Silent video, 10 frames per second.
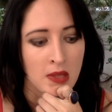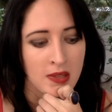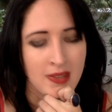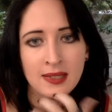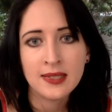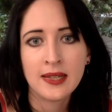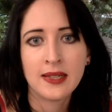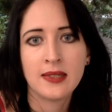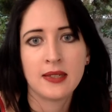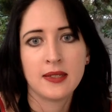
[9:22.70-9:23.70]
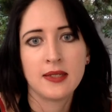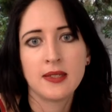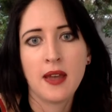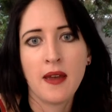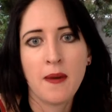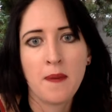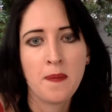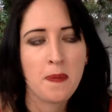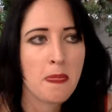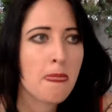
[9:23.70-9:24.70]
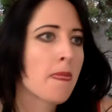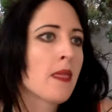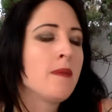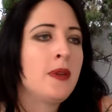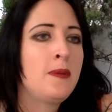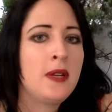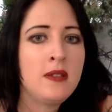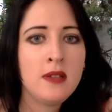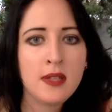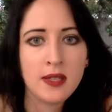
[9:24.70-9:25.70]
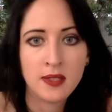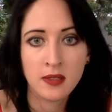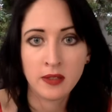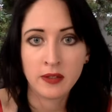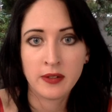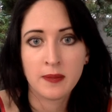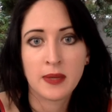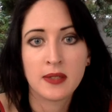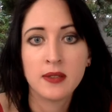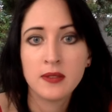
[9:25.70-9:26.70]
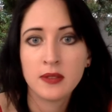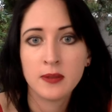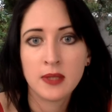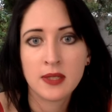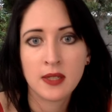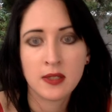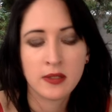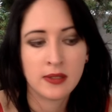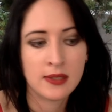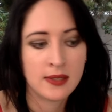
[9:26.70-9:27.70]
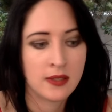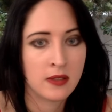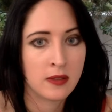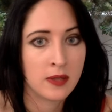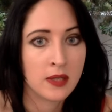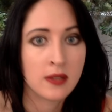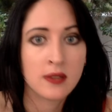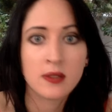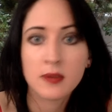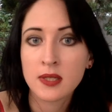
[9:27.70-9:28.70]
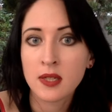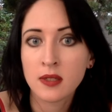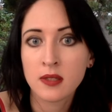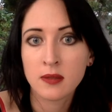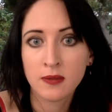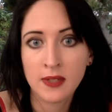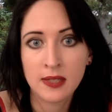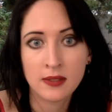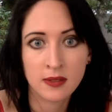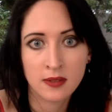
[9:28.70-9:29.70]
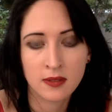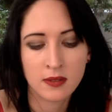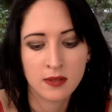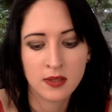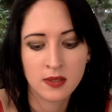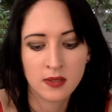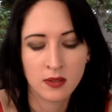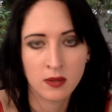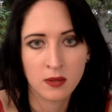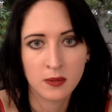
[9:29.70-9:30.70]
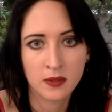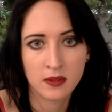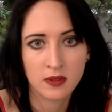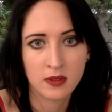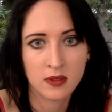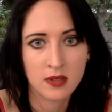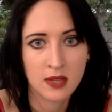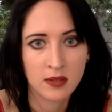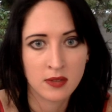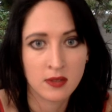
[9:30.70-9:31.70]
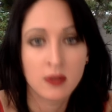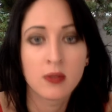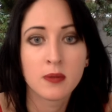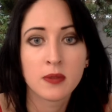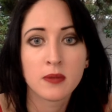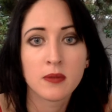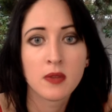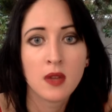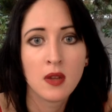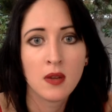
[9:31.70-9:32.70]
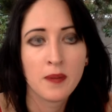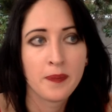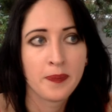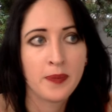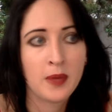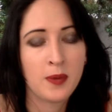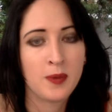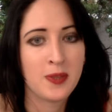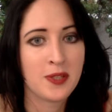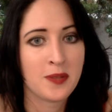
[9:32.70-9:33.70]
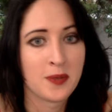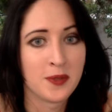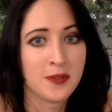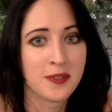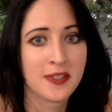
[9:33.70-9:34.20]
Things like this. My brother and I did go to our mother, and we'd say to her, listen, we're hearing this, we're seeing this, we're feeling this, this isn't normal, and this house isn't normal, and maybe we should move.